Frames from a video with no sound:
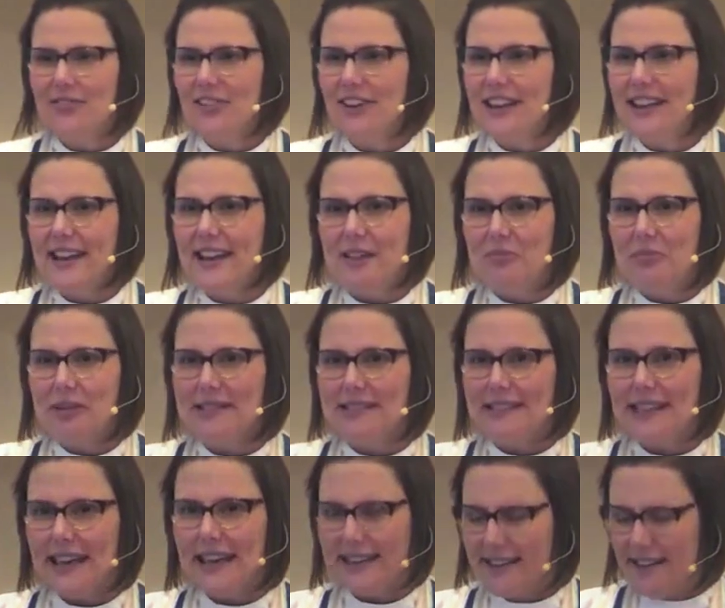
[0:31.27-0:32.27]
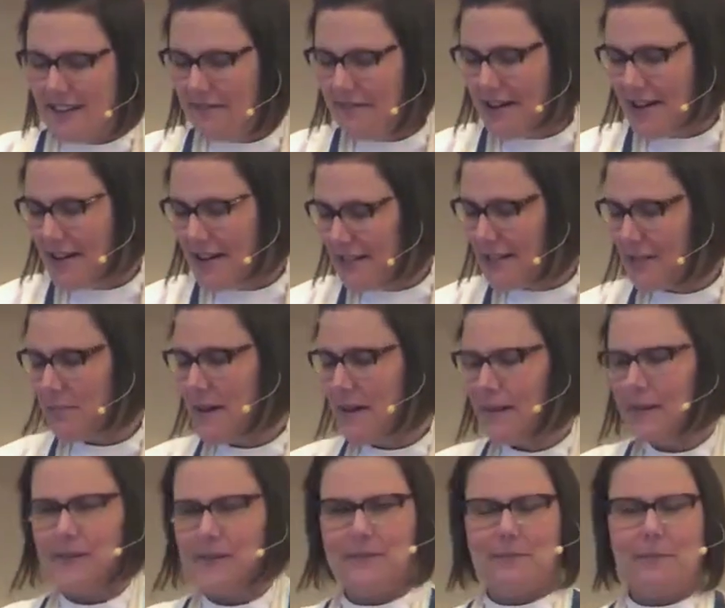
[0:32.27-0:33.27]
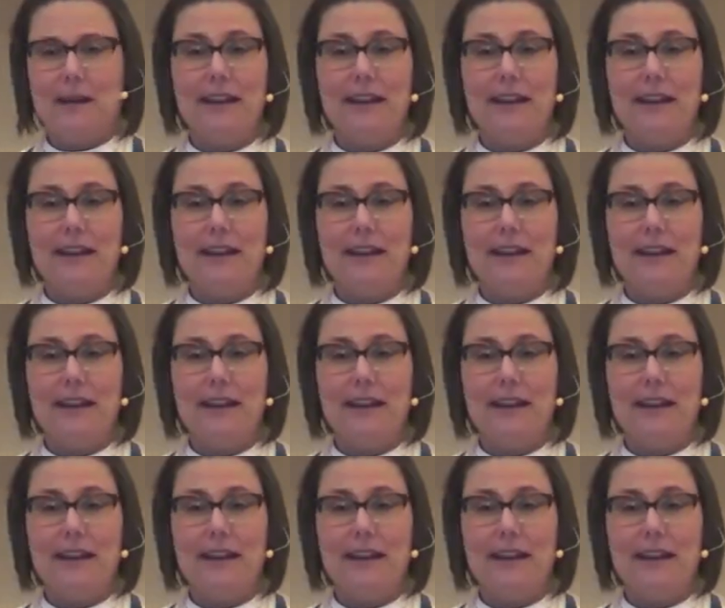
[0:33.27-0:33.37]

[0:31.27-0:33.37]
48% on Rotten Tomatoes,